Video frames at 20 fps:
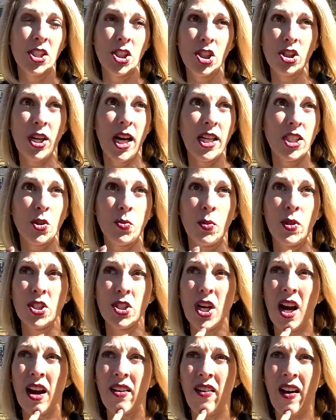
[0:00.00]
and stretched,
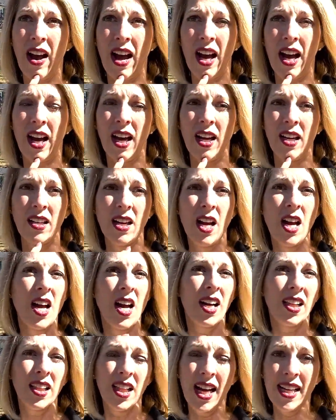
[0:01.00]
which I've had
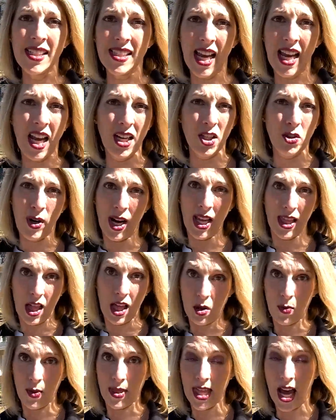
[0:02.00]
clients had great
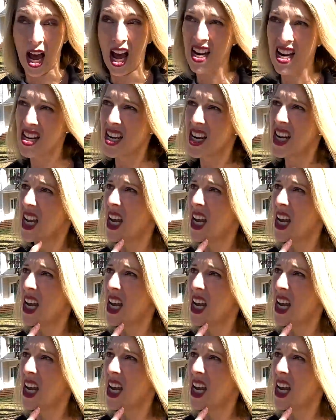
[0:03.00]
luck with that.